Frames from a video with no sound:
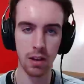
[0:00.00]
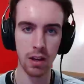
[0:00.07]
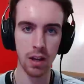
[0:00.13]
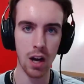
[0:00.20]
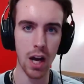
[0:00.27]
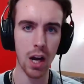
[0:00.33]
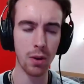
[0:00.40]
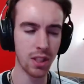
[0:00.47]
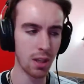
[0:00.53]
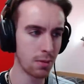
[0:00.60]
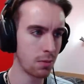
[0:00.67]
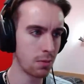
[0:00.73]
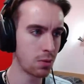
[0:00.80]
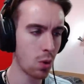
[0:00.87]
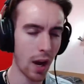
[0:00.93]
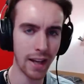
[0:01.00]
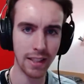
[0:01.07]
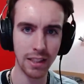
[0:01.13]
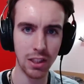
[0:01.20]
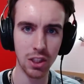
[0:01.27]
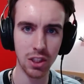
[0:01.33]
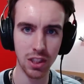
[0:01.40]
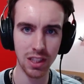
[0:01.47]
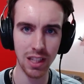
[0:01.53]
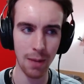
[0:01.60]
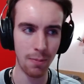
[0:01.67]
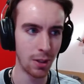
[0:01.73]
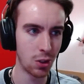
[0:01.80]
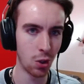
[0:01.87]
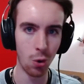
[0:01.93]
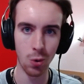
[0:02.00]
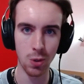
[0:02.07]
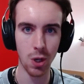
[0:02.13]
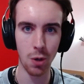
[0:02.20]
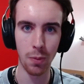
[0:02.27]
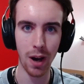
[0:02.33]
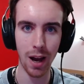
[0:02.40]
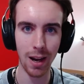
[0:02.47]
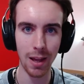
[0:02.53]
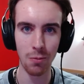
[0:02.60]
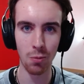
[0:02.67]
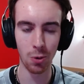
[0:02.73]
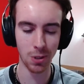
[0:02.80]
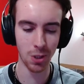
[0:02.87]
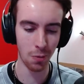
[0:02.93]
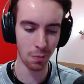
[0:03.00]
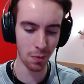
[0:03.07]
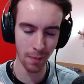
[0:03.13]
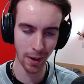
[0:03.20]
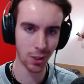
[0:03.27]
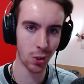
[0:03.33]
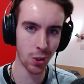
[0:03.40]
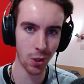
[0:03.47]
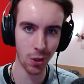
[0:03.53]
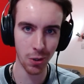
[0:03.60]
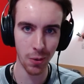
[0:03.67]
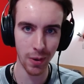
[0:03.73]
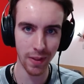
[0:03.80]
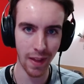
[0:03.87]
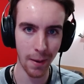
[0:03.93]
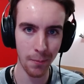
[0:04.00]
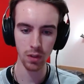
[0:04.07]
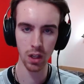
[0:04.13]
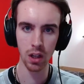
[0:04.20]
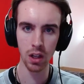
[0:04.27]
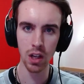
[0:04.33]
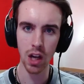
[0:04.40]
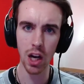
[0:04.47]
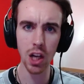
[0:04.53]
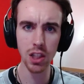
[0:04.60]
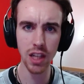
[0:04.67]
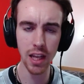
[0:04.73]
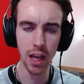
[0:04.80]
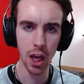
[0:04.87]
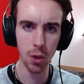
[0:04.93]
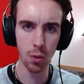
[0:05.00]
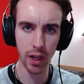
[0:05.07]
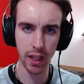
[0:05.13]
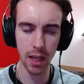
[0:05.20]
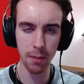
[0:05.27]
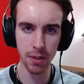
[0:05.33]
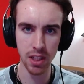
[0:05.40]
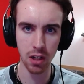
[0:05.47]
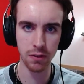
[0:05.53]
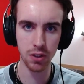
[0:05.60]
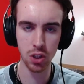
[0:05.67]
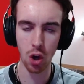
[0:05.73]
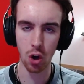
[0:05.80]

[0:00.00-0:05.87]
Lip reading: I know it's sometimes quite easy just to slip into autopilot in Warzone, but make sure you're not doing that. And lastly, you want to keep yourself stocked.